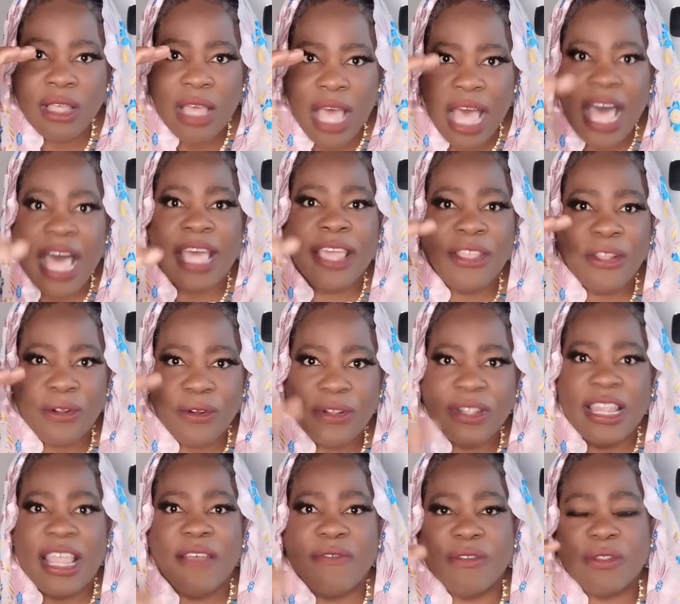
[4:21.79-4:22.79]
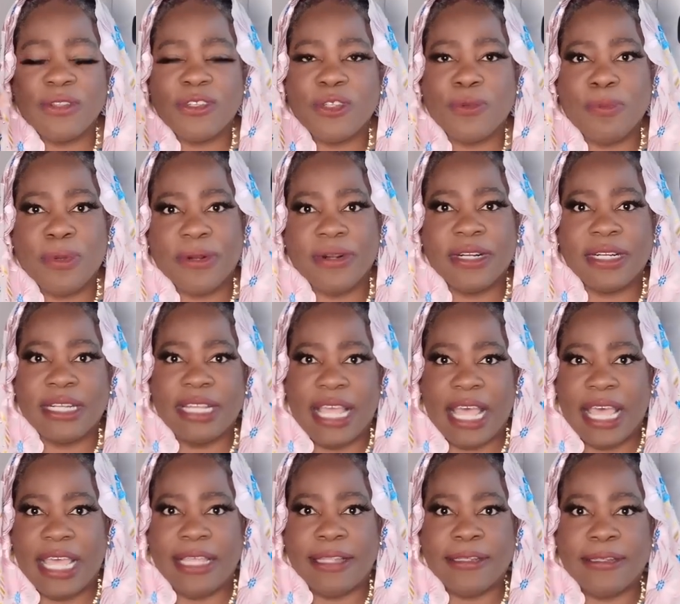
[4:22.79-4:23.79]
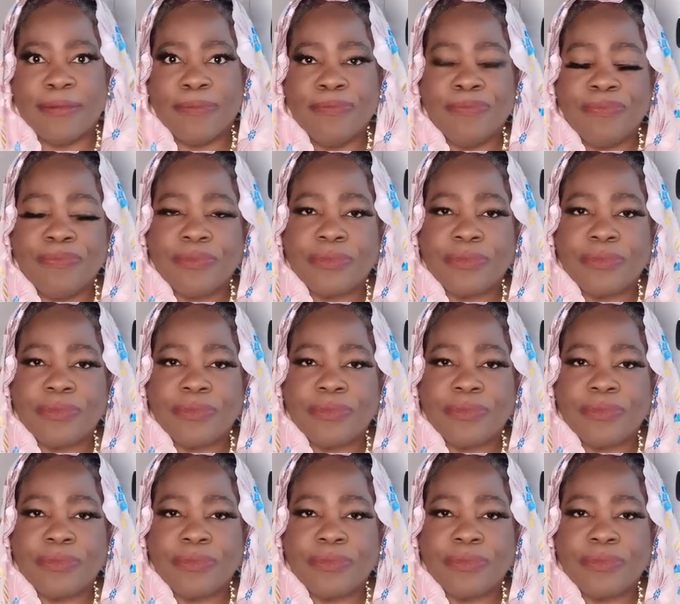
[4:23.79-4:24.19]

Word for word: higher level spirit guides.